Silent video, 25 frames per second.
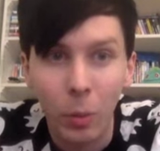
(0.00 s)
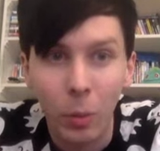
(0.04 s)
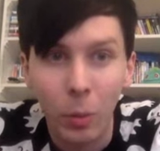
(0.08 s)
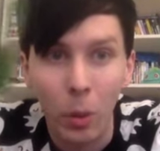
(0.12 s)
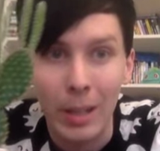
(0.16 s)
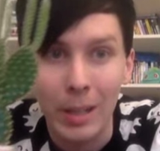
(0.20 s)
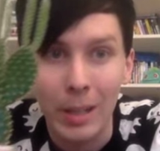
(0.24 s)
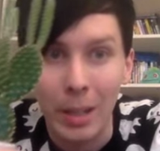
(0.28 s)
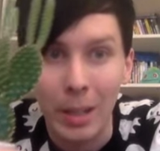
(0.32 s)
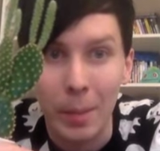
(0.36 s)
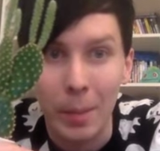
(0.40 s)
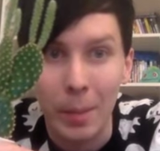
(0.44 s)

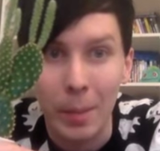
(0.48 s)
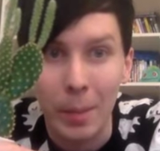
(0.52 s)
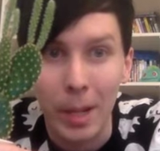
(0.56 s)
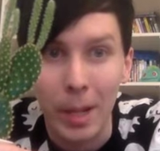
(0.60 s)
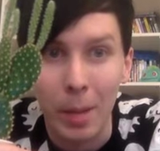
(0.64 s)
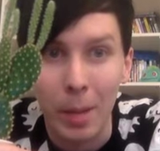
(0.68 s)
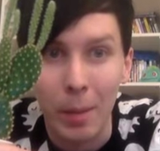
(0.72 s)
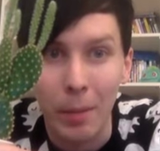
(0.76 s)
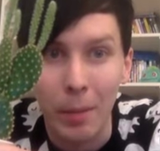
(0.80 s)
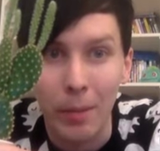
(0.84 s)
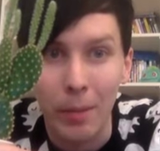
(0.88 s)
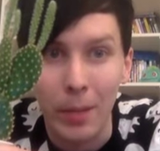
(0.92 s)
What is
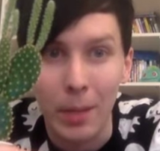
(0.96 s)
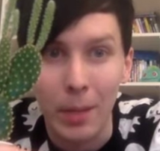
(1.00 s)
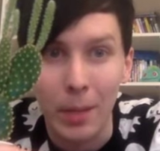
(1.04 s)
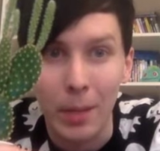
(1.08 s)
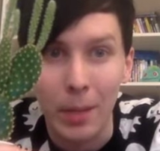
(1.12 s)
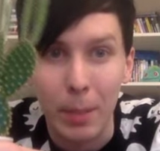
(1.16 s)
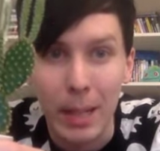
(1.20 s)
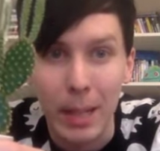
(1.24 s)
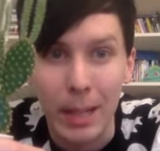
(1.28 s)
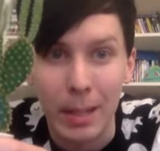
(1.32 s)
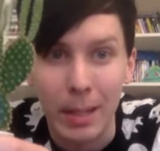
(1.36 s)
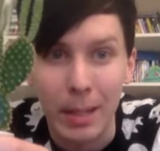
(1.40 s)
going to become a
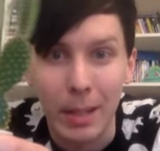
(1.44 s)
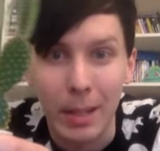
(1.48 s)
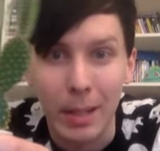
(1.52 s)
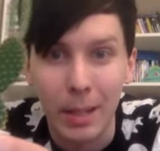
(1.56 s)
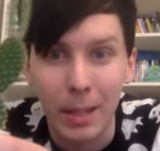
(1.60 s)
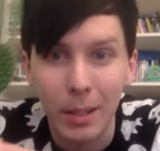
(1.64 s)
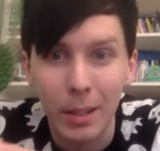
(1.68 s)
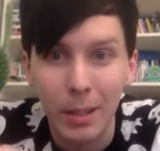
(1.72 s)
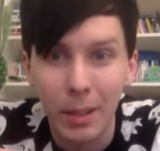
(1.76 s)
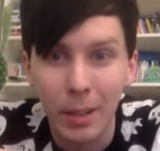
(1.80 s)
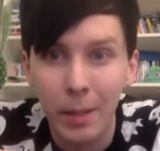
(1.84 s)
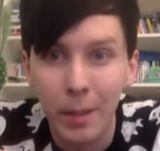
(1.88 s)
beast?
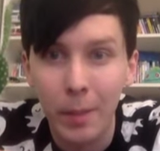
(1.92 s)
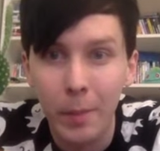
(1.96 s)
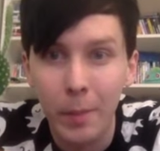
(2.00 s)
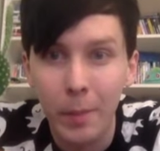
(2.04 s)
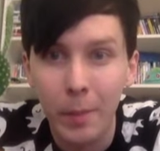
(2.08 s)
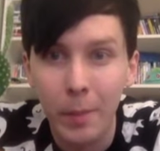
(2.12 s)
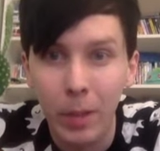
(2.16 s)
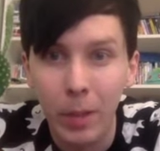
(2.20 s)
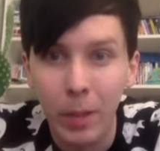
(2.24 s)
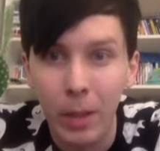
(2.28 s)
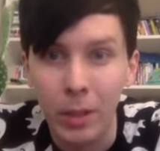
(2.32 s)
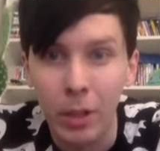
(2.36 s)

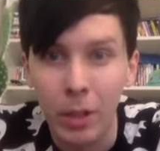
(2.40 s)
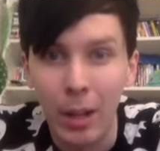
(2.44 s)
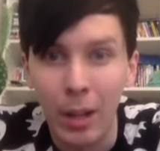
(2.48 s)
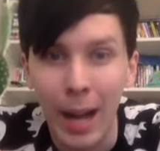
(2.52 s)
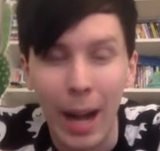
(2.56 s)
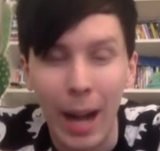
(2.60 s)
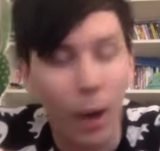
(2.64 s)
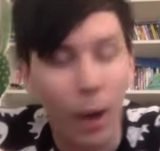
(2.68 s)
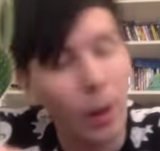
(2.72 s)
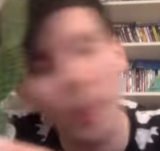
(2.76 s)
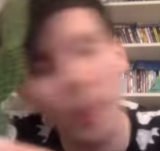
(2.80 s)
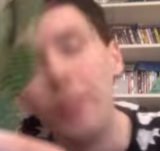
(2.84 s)
It's going to
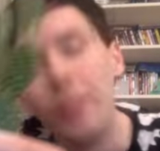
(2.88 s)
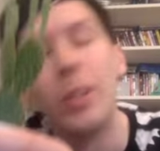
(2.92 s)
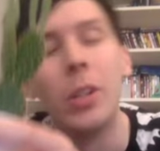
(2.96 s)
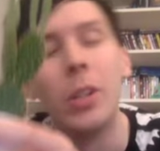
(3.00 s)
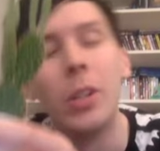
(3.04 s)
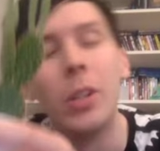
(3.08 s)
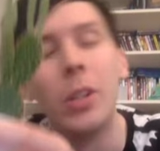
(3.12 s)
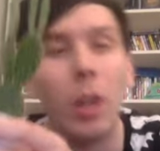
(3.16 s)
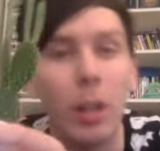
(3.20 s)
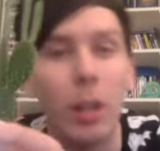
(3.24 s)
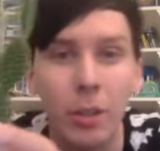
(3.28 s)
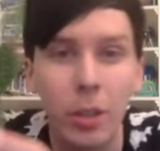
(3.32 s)
outlive us
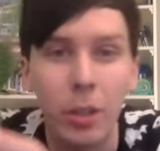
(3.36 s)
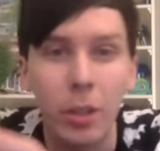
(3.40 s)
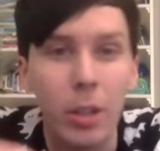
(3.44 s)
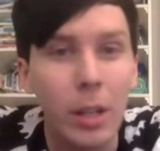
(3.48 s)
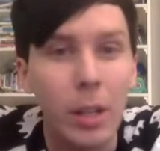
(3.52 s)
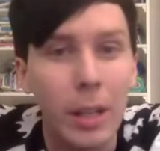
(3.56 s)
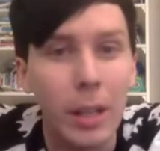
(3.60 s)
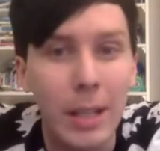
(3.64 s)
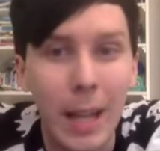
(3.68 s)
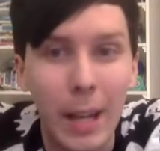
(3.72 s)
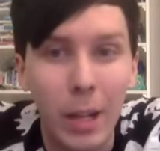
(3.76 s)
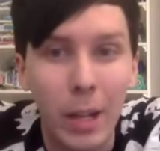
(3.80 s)
all. It's just going
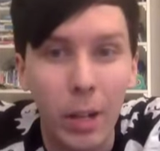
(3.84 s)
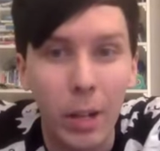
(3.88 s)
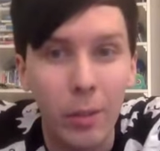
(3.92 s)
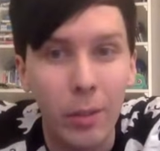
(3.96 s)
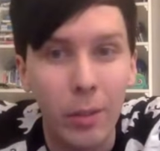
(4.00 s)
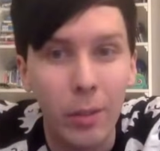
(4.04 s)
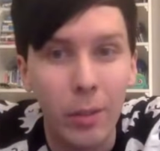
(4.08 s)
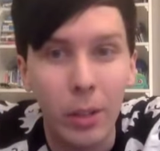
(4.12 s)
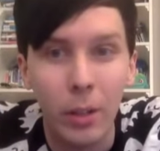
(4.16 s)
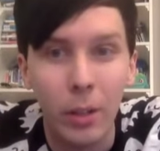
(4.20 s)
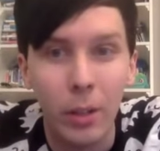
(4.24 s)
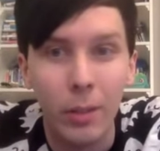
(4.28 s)
to take over
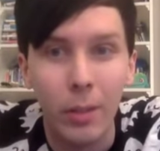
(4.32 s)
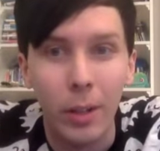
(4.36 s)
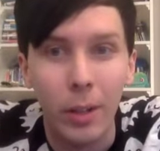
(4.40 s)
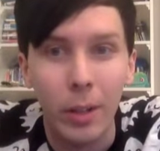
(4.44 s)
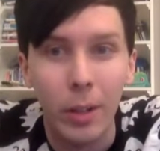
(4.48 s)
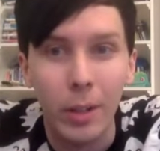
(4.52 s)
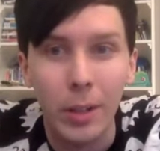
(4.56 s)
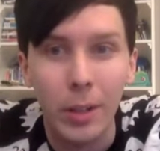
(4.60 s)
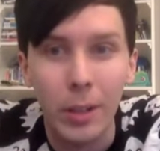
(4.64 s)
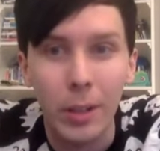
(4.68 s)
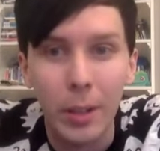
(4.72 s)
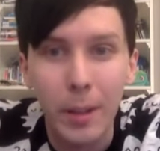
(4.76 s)
the
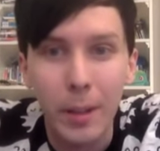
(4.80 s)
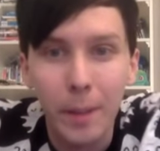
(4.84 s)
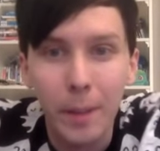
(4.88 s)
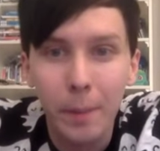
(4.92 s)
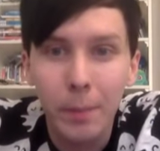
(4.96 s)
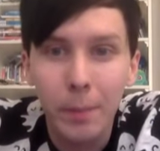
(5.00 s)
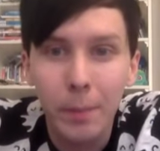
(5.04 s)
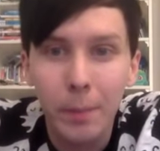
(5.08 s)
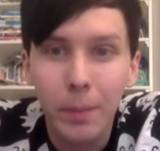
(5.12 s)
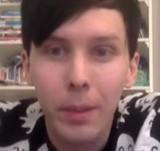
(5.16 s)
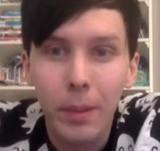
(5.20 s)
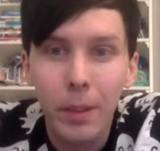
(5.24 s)
universe.
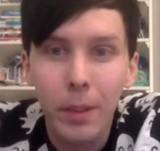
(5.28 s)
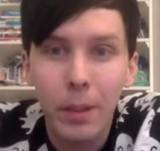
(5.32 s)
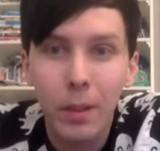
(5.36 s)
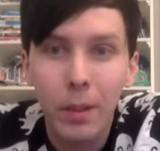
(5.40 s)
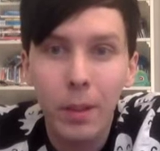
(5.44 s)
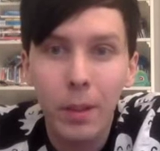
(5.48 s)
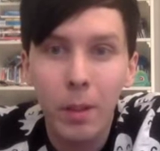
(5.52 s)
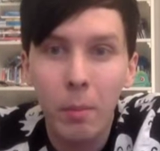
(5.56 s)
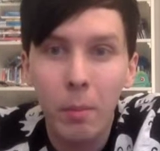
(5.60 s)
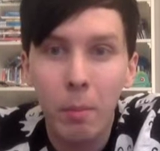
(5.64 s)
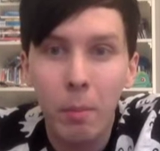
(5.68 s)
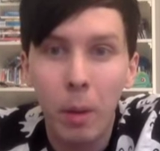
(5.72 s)

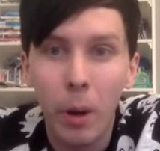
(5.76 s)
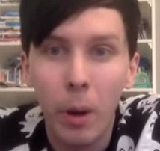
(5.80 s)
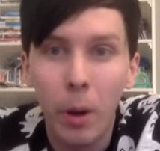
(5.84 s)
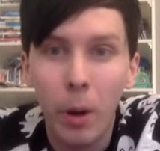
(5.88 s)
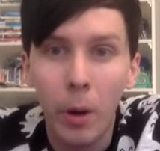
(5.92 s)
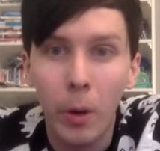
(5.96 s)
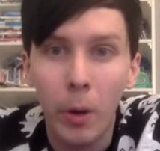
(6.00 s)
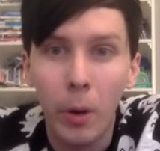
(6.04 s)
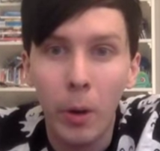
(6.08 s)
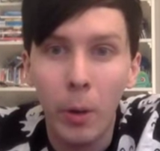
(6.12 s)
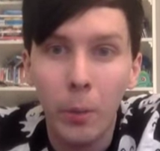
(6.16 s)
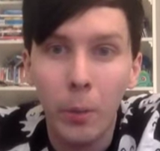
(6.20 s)

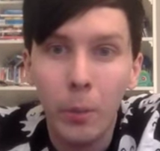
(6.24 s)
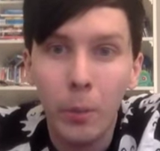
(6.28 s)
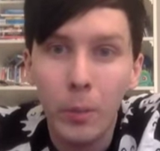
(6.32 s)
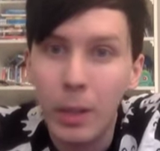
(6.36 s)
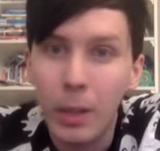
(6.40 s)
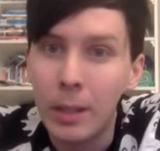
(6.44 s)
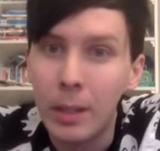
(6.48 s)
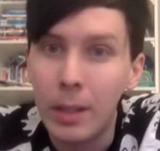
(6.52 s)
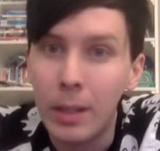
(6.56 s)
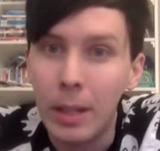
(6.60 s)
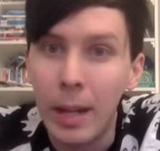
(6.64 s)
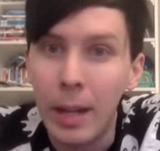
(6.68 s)
Poe
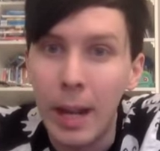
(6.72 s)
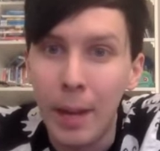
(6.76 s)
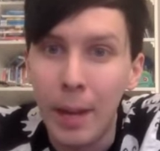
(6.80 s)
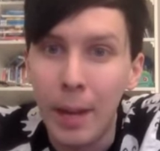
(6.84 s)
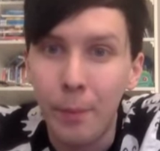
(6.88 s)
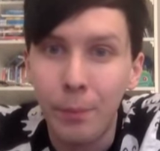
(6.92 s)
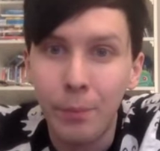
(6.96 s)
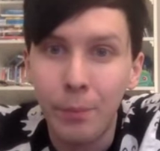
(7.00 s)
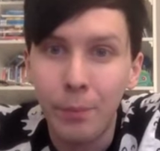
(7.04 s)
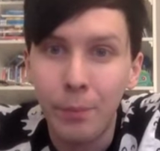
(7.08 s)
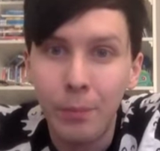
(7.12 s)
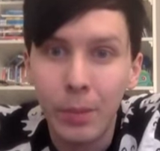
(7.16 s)
is the
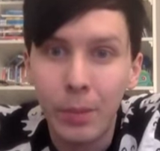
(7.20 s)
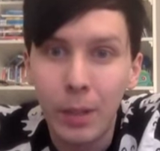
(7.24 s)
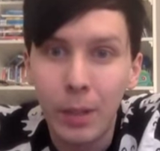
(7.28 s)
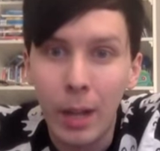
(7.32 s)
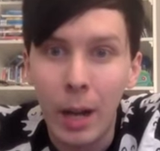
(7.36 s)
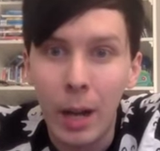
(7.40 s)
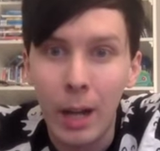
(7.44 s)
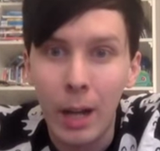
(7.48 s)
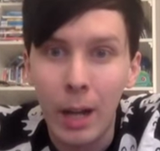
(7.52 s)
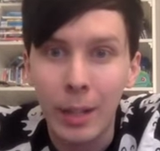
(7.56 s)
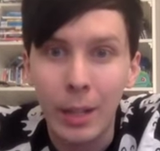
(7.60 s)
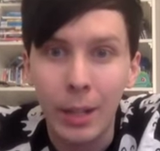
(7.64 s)
name.
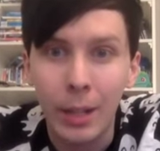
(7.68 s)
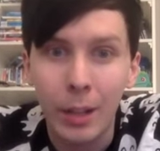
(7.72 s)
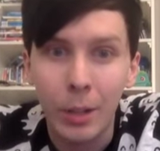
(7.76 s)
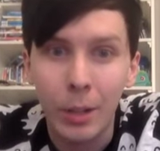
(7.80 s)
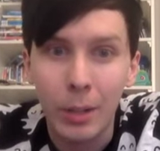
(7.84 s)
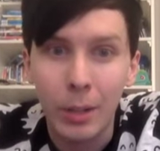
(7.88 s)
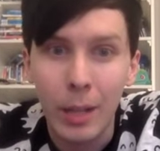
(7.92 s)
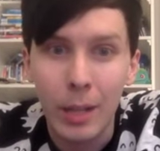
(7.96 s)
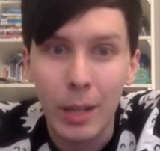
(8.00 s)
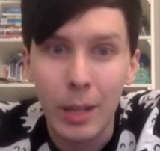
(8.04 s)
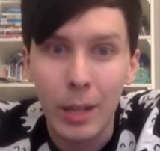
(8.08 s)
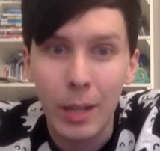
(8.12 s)
Anya,
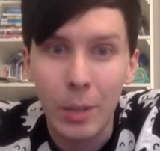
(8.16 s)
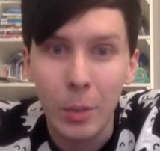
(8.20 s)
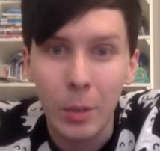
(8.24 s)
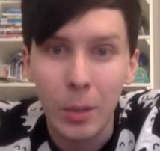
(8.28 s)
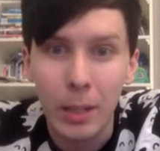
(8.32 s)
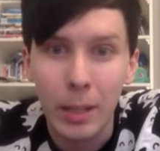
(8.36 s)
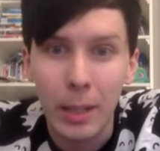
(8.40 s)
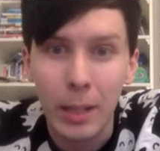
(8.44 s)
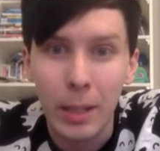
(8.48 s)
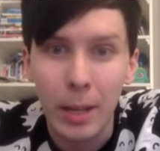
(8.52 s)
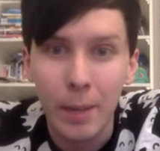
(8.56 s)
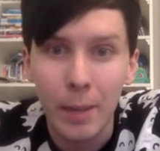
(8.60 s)
who's asked what's
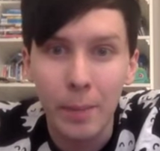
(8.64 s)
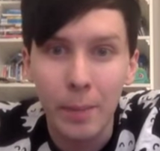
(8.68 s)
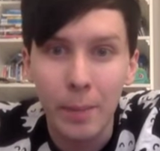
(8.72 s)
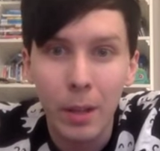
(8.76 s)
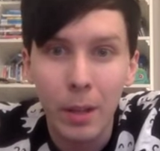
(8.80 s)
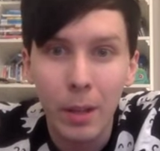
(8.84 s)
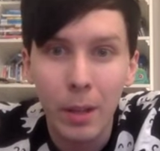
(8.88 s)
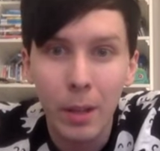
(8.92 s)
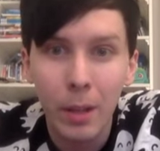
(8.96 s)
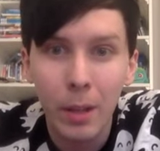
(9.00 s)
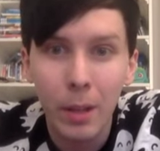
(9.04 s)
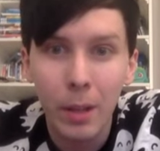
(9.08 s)
its name.
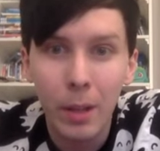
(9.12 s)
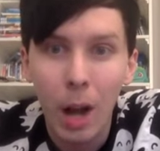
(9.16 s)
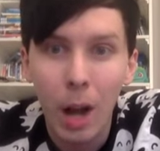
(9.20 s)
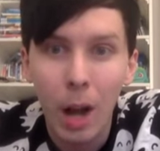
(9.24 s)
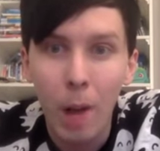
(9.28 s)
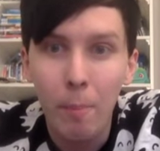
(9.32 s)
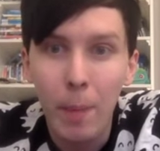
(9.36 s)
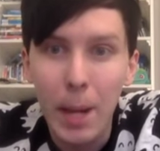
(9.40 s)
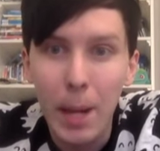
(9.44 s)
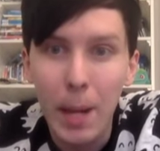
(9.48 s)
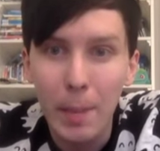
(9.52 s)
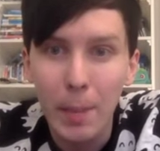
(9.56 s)

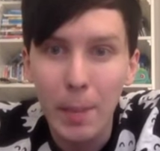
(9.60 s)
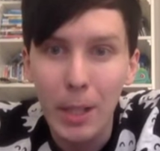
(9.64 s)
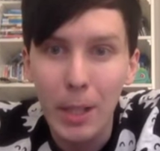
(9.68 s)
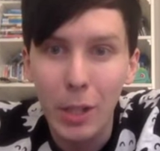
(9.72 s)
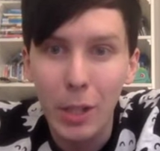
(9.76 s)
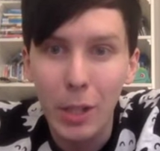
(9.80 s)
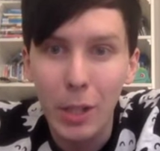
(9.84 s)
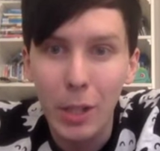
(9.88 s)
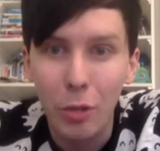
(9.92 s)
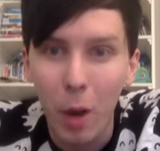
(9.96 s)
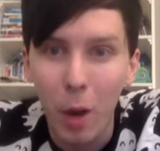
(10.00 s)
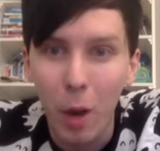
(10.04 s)
Our baby is
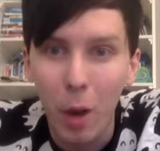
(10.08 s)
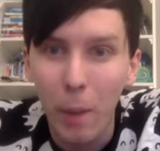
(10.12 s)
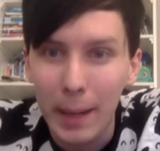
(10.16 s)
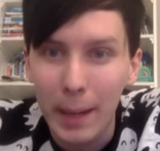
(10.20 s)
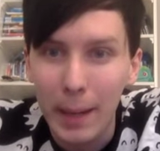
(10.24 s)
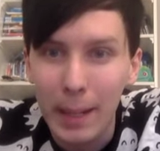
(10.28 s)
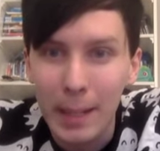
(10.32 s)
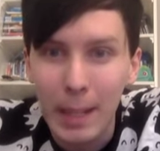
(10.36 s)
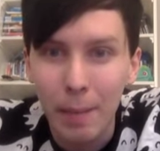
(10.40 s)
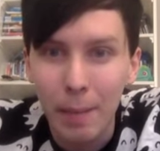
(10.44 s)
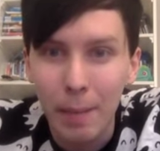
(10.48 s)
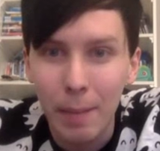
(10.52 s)

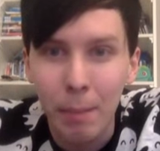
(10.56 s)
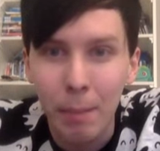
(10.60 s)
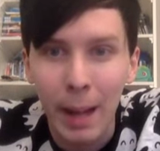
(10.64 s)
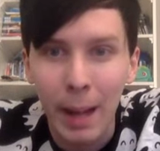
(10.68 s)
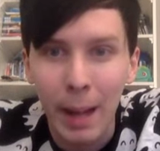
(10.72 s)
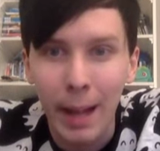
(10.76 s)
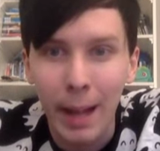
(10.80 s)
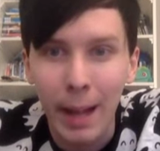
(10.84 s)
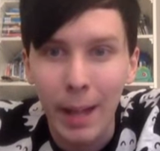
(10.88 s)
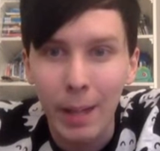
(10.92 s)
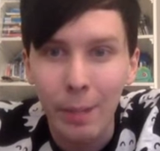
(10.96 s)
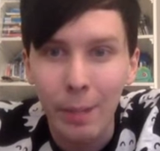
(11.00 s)
growing, said Beck.